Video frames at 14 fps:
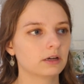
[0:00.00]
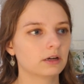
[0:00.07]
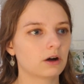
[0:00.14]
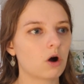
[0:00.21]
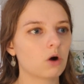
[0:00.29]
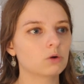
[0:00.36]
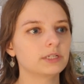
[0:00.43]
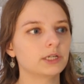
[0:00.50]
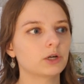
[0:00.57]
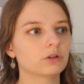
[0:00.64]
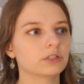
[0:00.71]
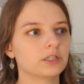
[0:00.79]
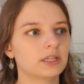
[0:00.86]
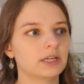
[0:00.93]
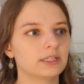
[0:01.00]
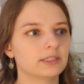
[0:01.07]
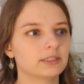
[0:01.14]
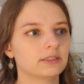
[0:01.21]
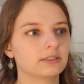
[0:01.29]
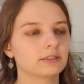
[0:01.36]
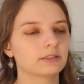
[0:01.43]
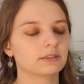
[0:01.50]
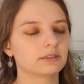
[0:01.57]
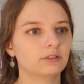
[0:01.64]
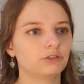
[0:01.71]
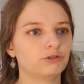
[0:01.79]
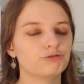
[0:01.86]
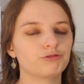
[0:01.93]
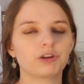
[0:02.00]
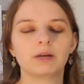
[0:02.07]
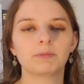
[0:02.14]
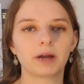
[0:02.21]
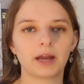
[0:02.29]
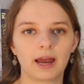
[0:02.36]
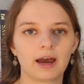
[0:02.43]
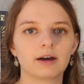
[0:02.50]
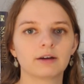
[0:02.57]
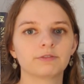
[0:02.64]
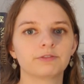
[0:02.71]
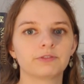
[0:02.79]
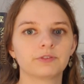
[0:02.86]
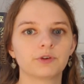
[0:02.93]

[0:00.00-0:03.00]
holding on to this dream I have